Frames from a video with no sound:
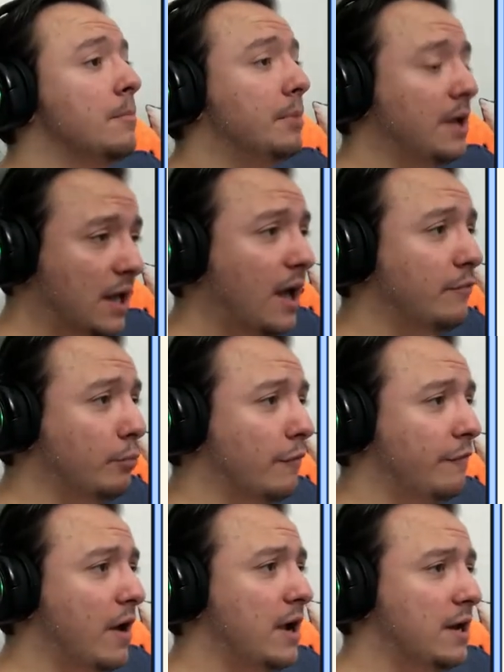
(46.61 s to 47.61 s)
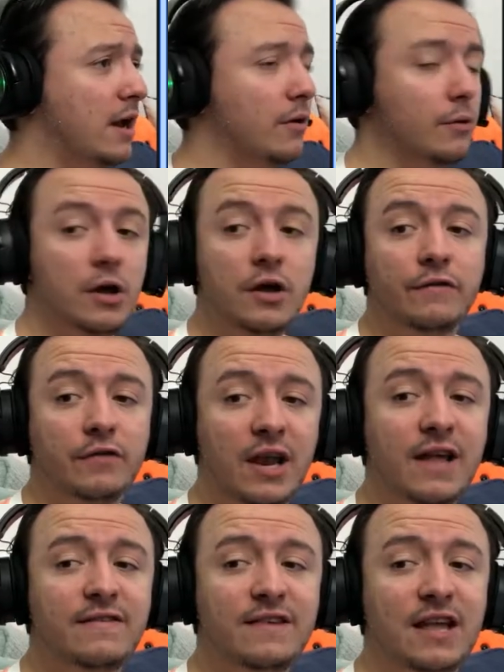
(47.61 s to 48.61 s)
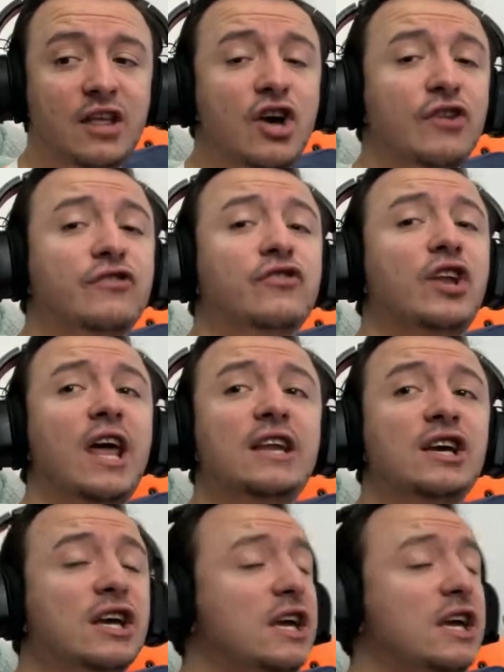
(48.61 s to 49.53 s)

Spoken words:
But I guess we'll find out. So let's get straight